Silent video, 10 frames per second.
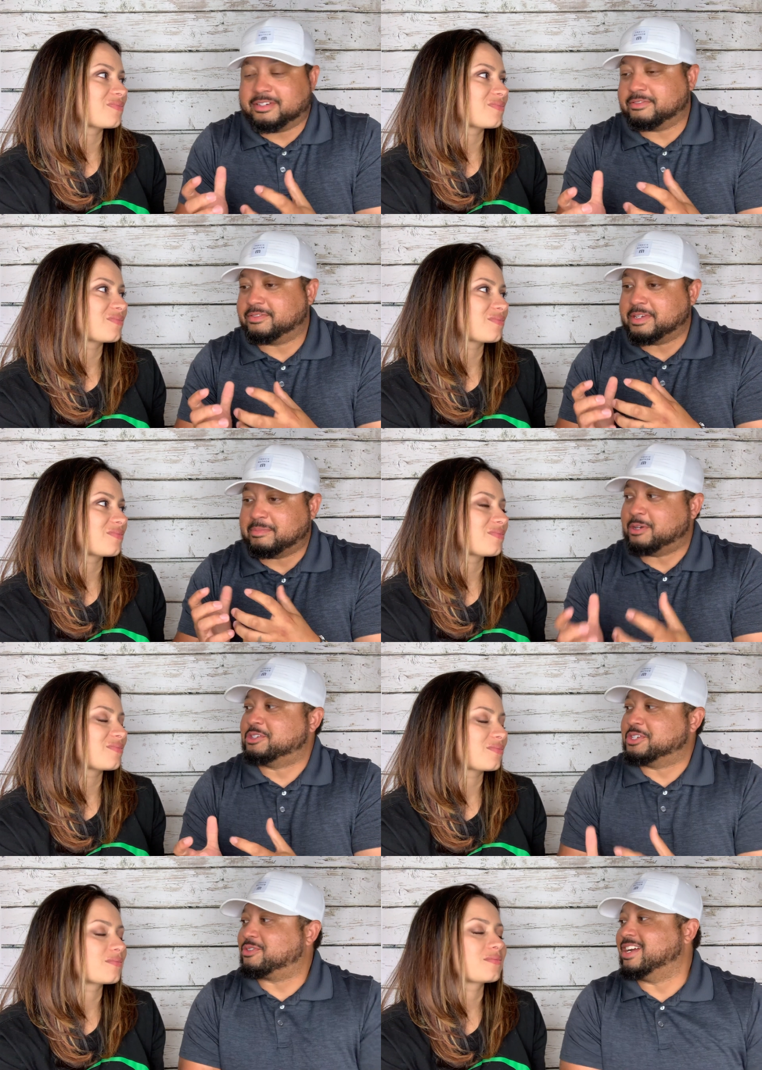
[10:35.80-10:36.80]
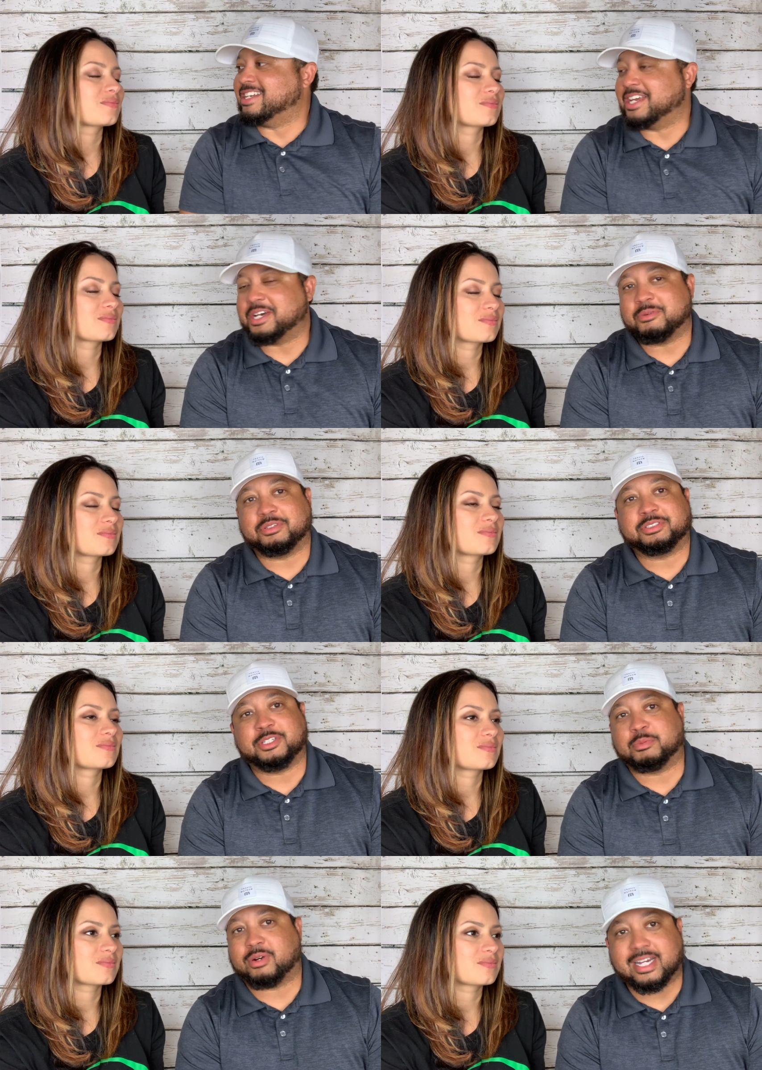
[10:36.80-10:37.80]
Speaker 1: of emotions right now. We're
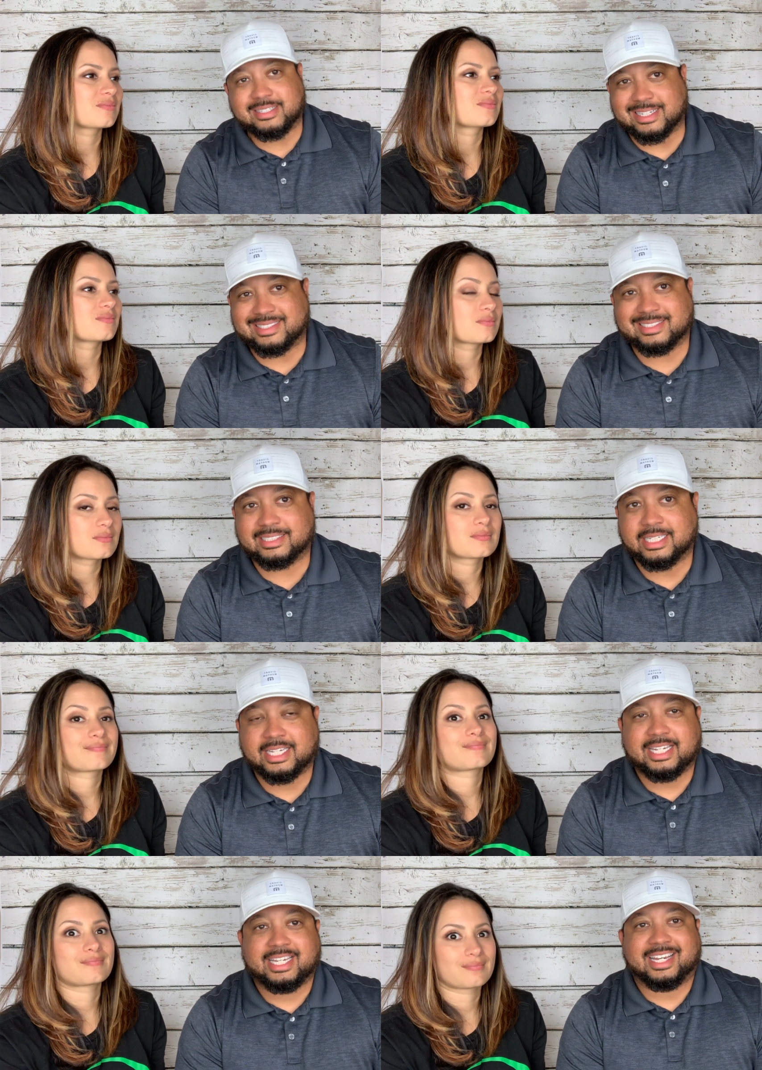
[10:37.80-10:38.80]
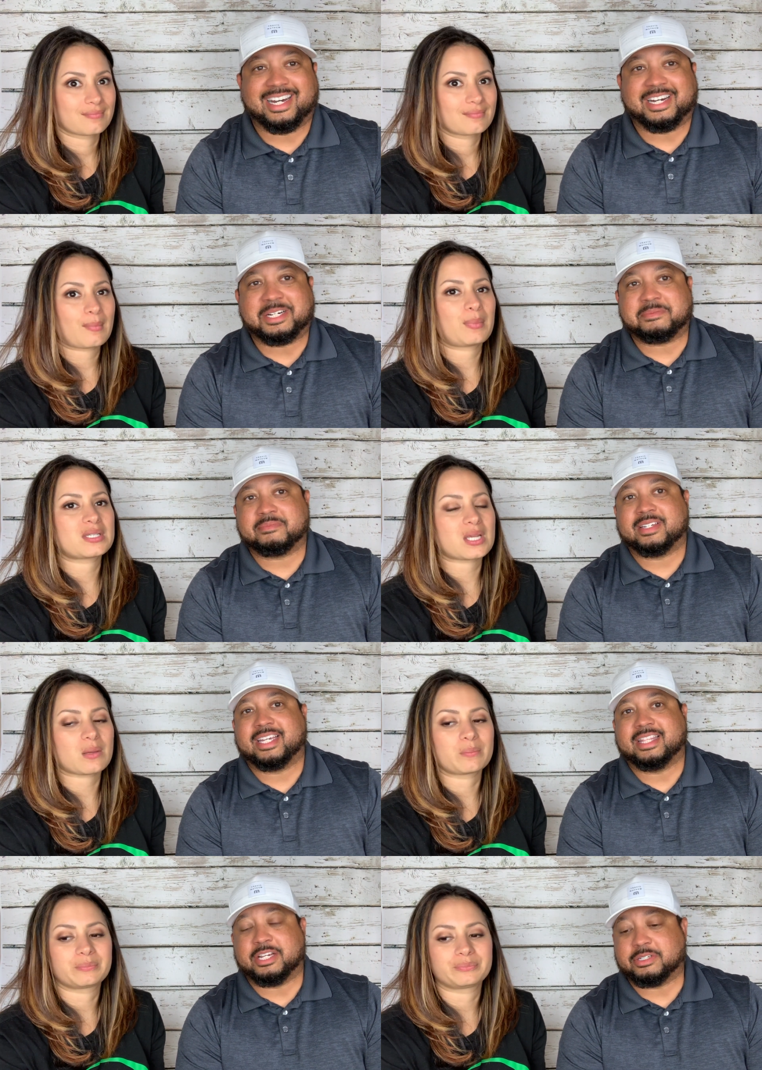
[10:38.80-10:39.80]
still processing. Um,
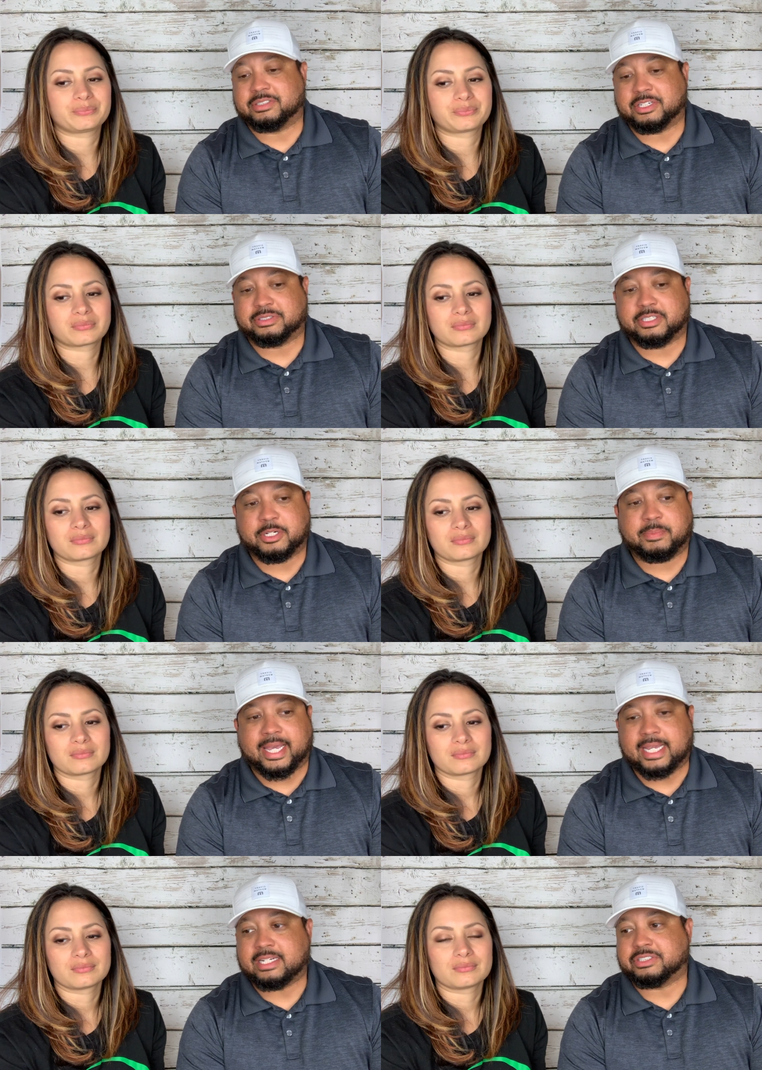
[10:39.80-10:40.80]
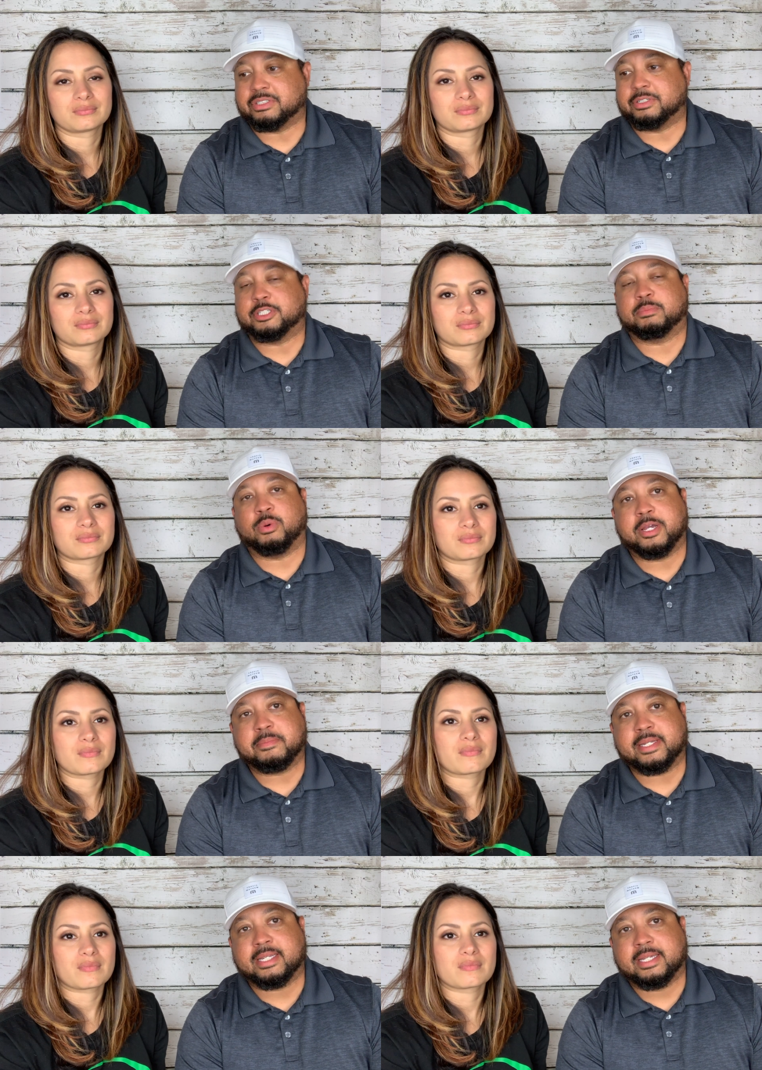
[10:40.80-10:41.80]
there's there's still pain. There's still
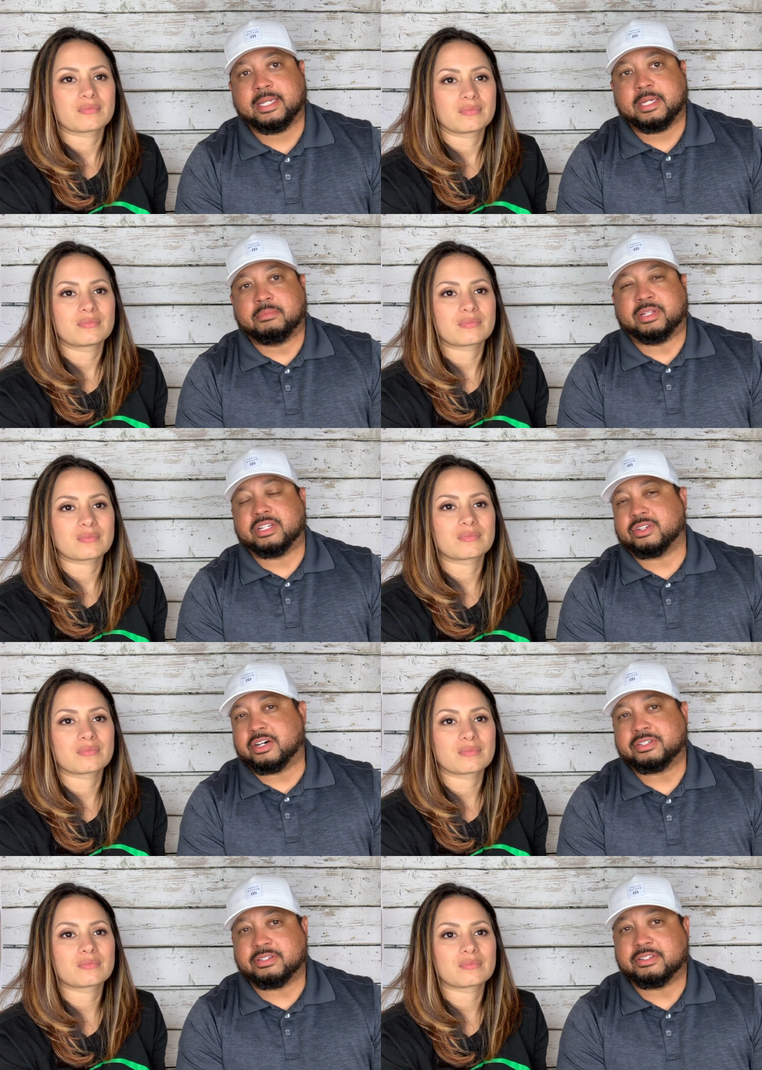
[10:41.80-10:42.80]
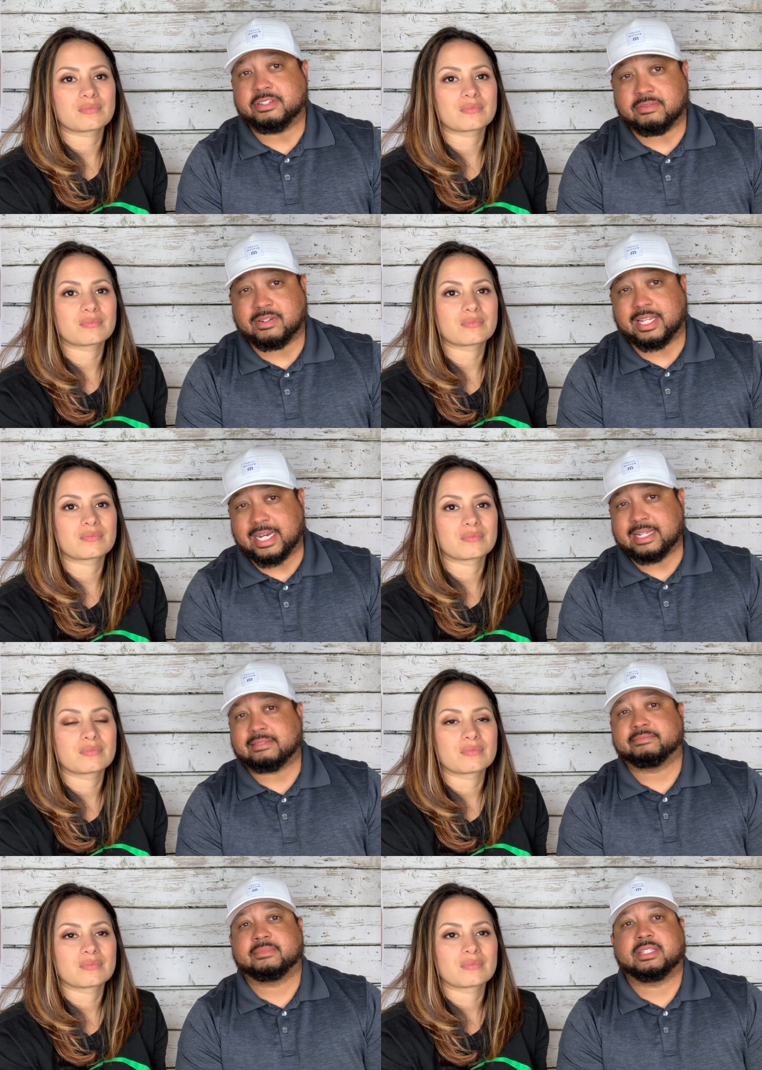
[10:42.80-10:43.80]
disappointment, but there's also the silver
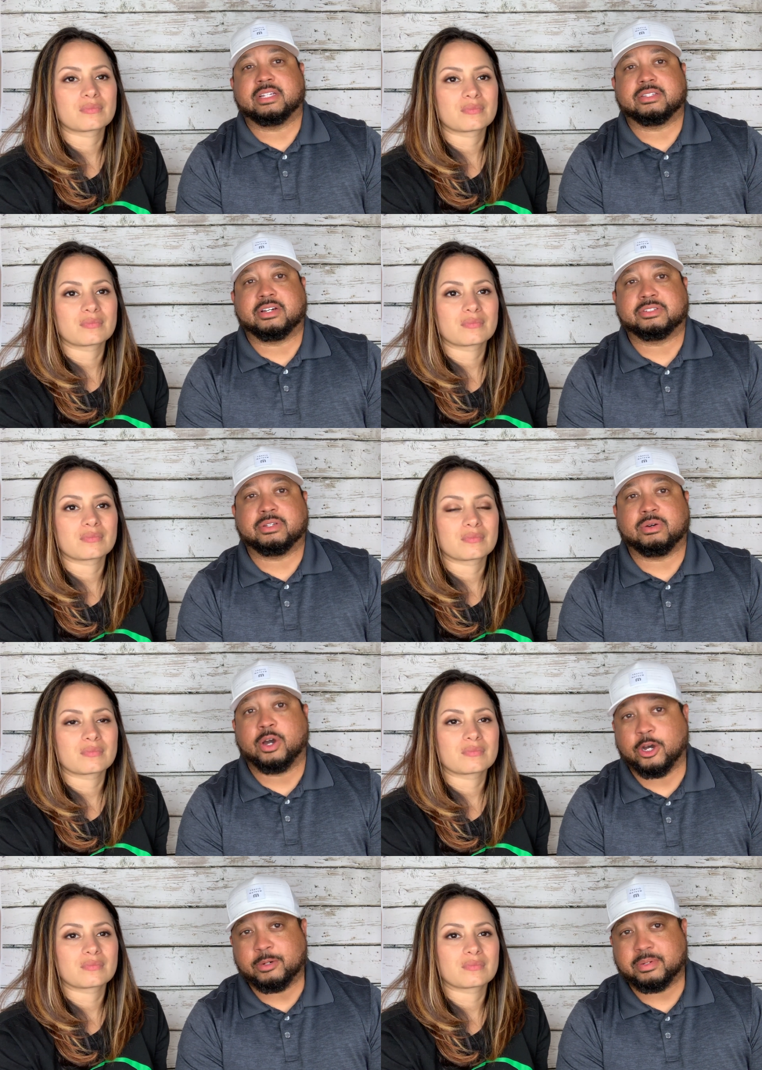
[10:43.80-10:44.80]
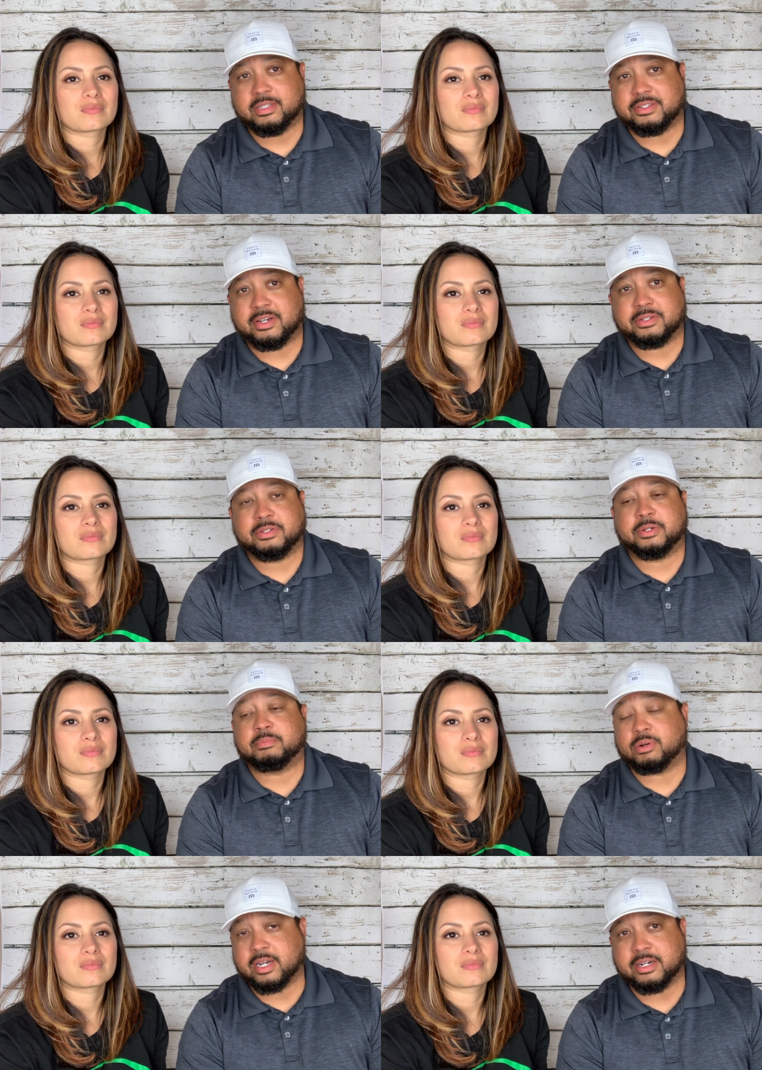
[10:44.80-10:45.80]
lining. There's also hope. There's also
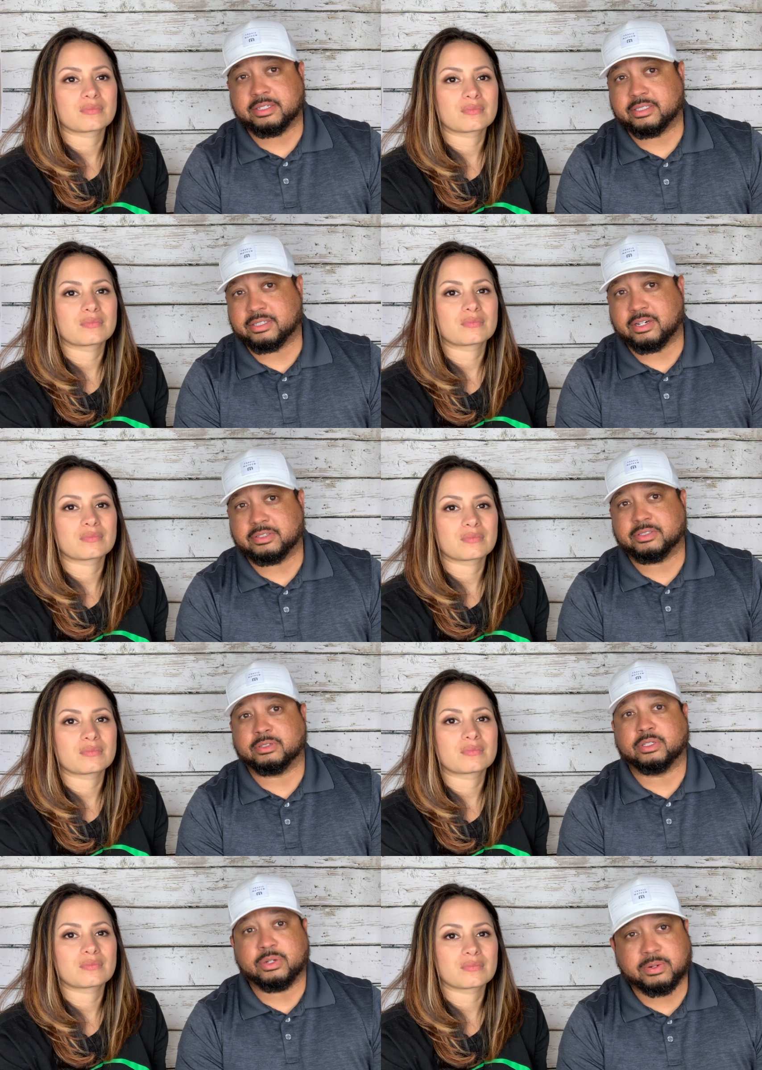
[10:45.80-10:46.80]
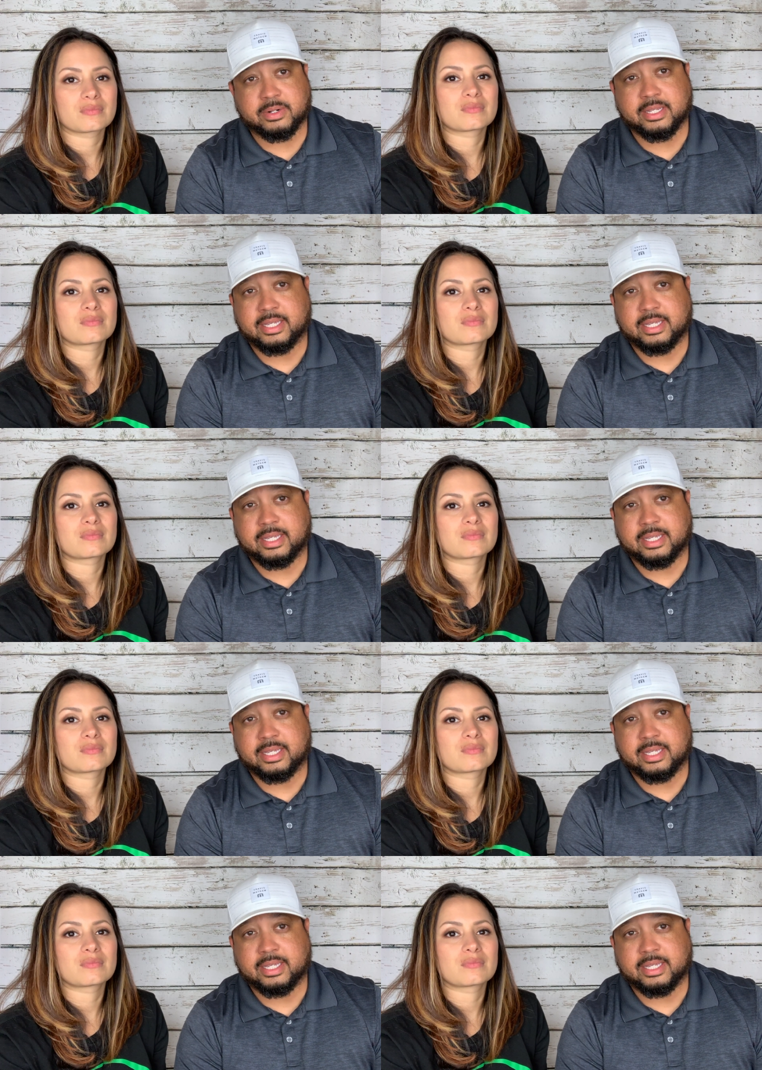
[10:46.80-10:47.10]
prayers. There's also the Lord.